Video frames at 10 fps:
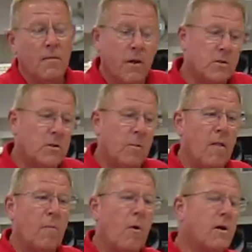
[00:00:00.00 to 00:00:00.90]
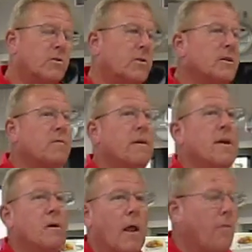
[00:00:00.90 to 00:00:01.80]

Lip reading: There are some other parts of this vehicle I